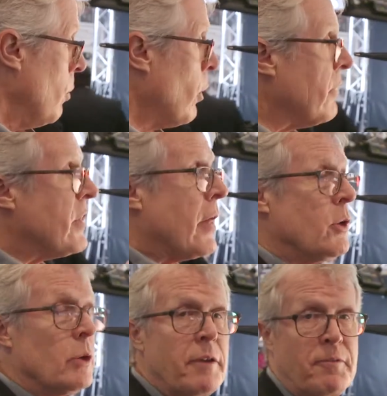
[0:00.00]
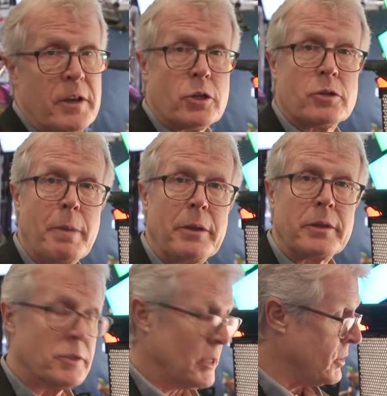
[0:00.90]
One of the other unique features
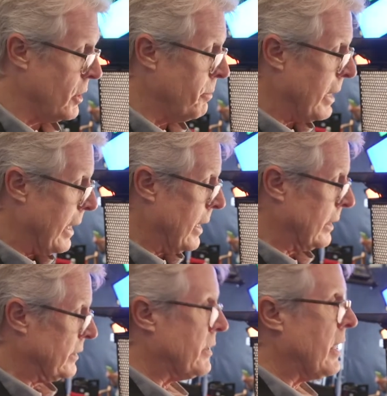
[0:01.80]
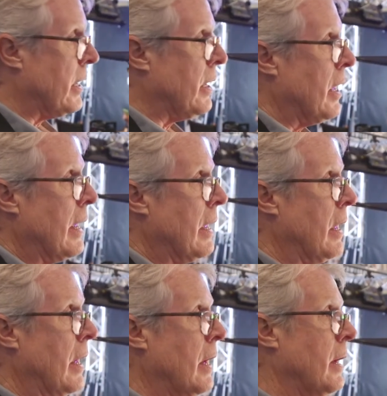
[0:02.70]
about this system is the,
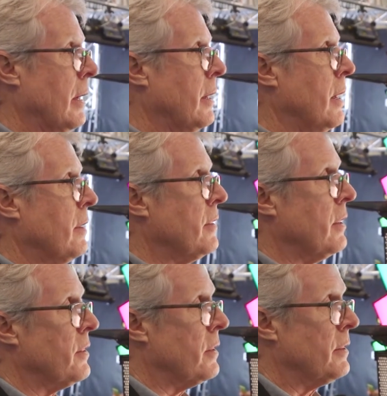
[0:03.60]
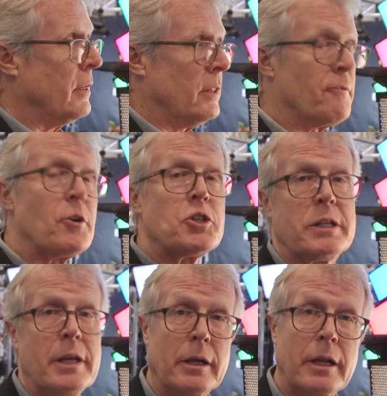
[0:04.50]
uh, the, the,
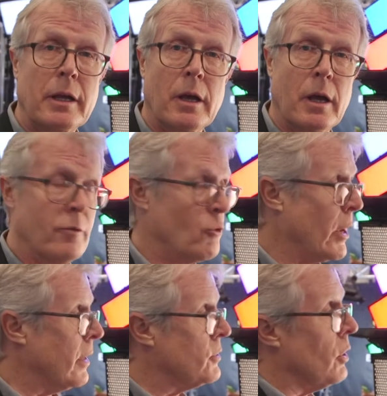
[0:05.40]
versatility of rigging.